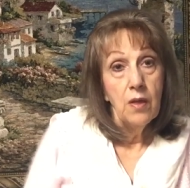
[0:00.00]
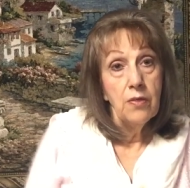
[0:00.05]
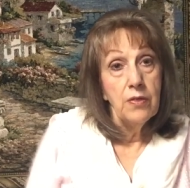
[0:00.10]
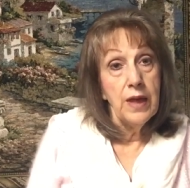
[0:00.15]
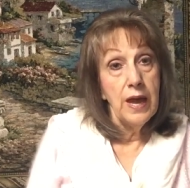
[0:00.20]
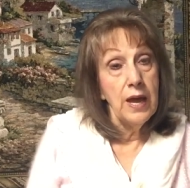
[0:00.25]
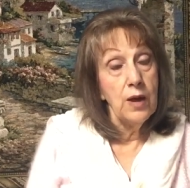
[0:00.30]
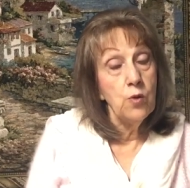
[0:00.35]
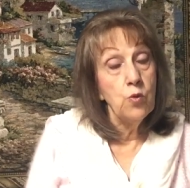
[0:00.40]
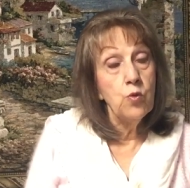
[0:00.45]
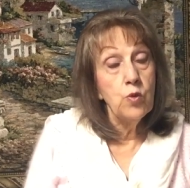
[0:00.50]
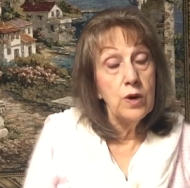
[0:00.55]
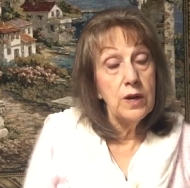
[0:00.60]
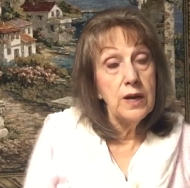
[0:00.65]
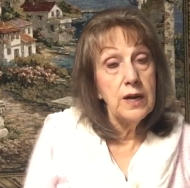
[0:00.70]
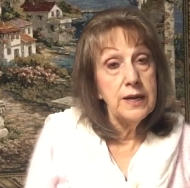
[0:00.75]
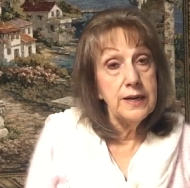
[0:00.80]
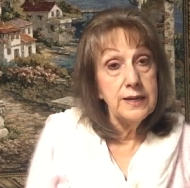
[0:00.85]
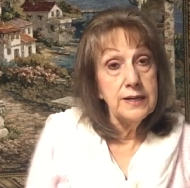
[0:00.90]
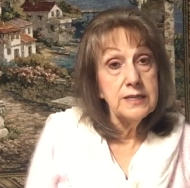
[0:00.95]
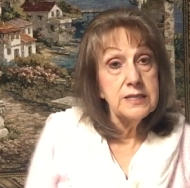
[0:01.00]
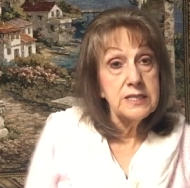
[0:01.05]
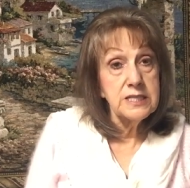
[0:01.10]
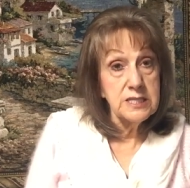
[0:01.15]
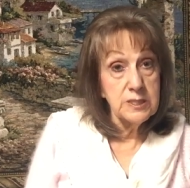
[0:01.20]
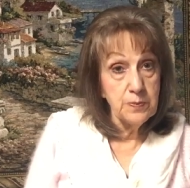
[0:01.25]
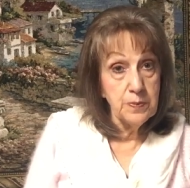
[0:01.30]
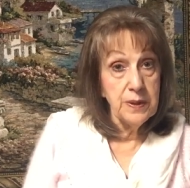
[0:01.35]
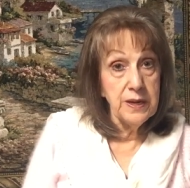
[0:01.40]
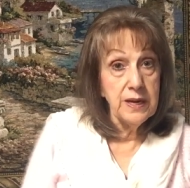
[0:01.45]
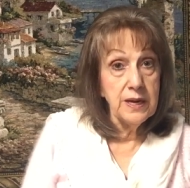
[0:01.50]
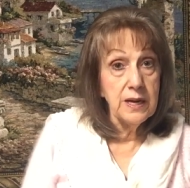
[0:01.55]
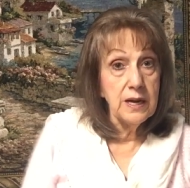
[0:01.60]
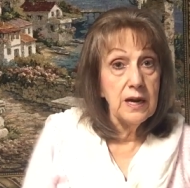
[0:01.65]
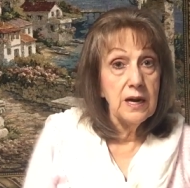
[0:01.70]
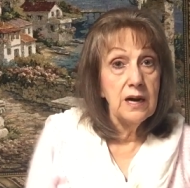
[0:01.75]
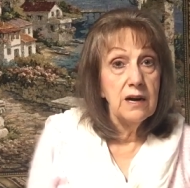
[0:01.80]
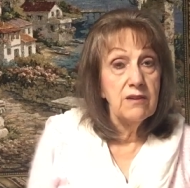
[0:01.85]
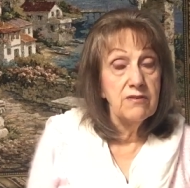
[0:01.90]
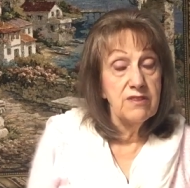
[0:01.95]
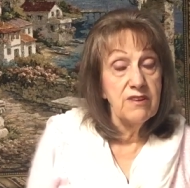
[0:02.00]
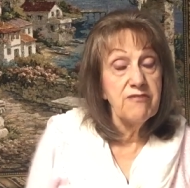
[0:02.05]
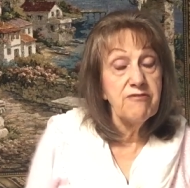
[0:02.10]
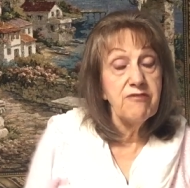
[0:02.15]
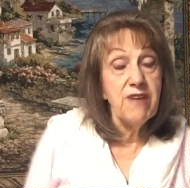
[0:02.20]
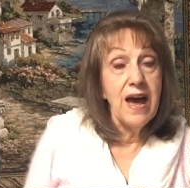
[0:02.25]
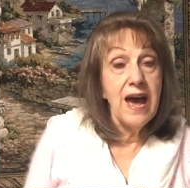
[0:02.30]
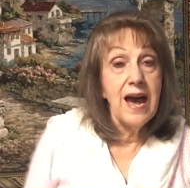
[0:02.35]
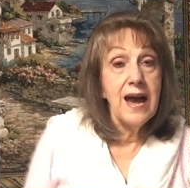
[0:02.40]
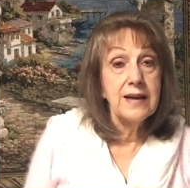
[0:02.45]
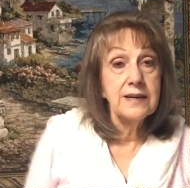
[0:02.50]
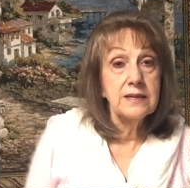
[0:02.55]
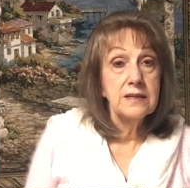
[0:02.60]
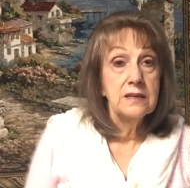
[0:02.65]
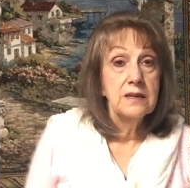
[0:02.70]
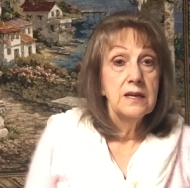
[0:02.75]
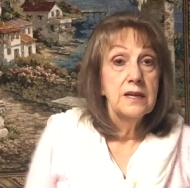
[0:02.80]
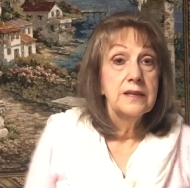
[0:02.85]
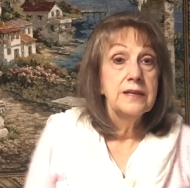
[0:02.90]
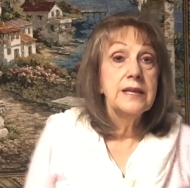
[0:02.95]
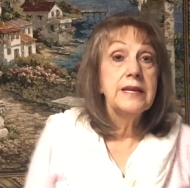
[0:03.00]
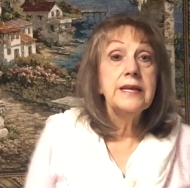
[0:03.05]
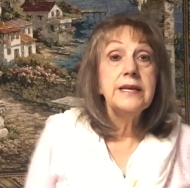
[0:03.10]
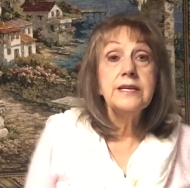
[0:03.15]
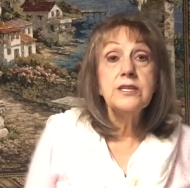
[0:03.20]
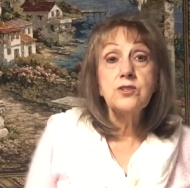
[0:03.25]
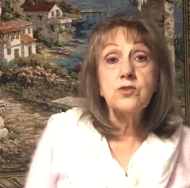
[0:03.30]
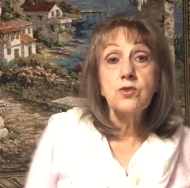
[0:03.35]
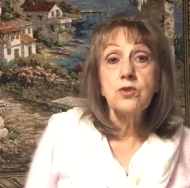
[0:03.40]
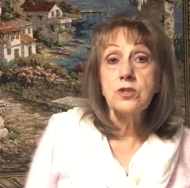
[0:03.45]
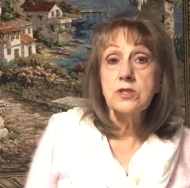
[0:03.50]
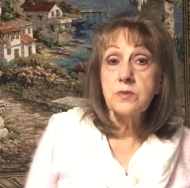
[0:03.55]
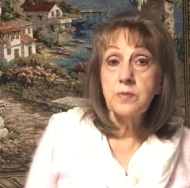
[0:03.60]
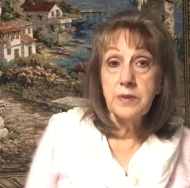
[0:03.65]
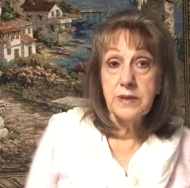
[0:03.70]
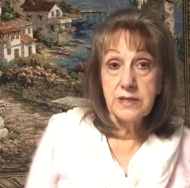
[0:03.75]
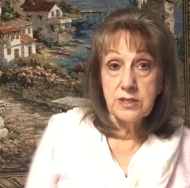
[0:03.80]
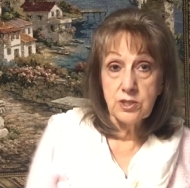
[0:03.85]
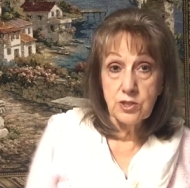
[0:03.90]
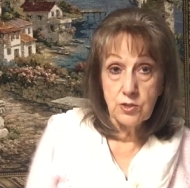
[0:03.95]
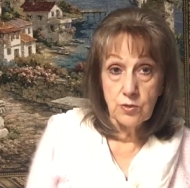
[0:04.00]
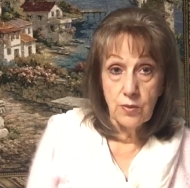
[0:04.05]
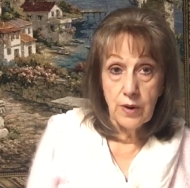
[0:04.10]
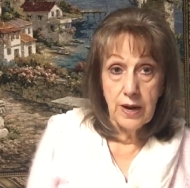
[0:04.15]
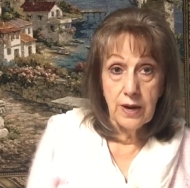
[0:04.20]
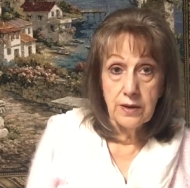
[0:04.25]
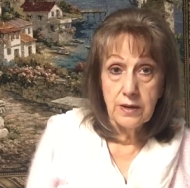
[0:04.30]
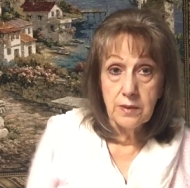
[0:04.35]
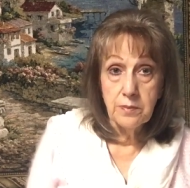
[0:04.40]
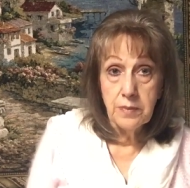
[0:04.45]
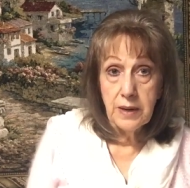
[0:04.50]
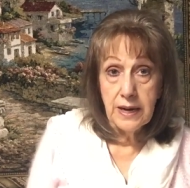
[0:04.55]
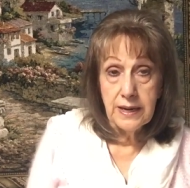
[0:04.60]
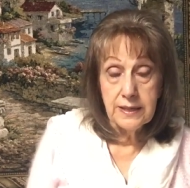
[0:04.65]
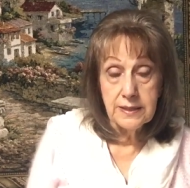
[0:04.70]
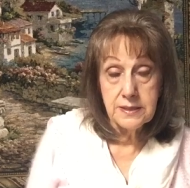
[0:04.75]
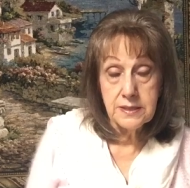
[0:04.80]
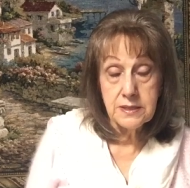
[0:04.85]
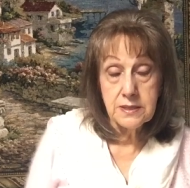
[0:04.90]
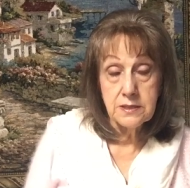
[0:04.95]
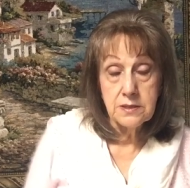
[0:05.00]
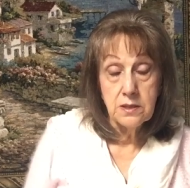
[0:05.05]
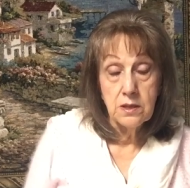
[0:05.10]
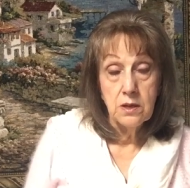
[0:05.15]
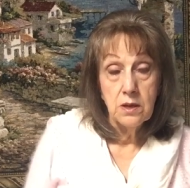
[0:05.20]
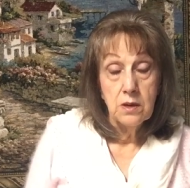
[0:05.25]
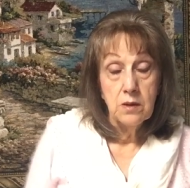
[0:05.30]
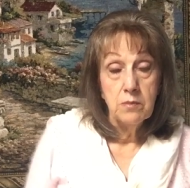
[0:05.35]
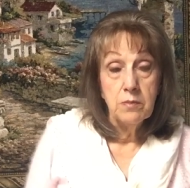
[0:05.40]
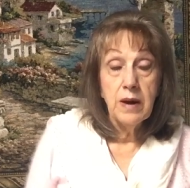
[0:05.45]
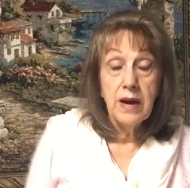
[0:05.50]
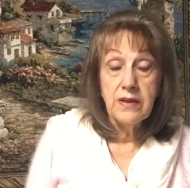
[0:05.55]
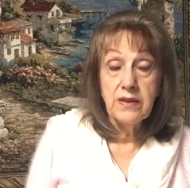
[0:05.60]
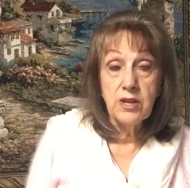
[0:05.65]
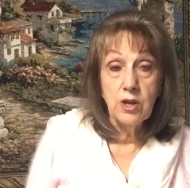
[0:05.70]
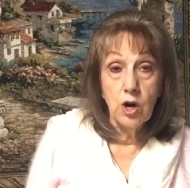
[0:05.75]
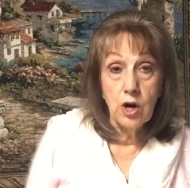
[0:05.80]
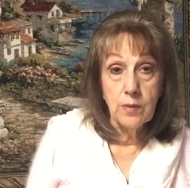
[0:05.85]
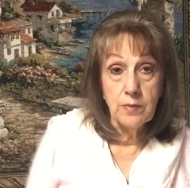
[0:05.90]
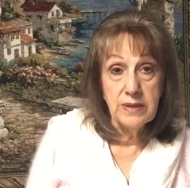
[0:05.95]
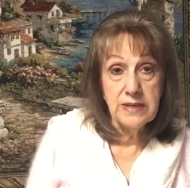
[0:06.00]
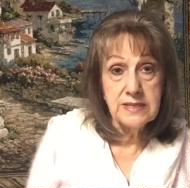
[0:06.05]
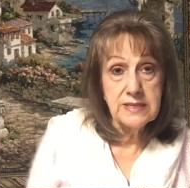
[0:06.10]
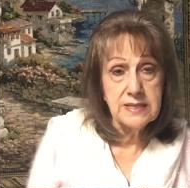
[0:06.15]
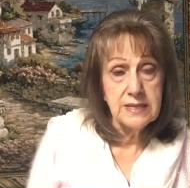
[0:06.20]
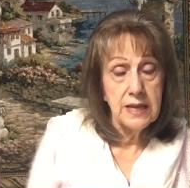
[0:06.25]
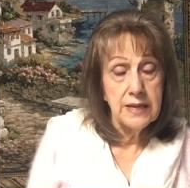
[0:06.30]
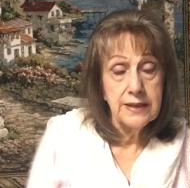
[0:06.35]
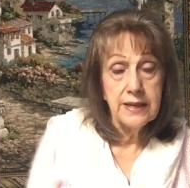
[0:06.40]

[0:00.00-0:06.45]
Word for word: that really speak of the fact that Israel is being surrounded by its by the armies.